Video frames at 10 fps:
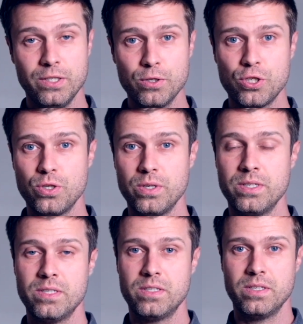You
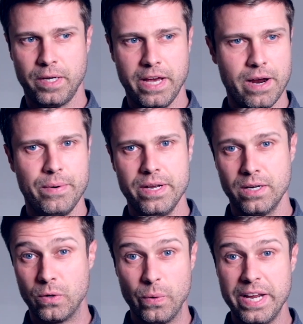shouldn't carry
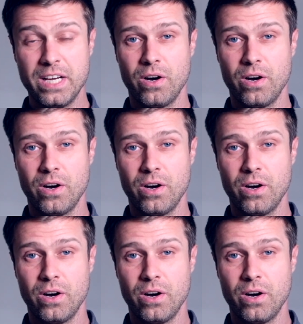a gray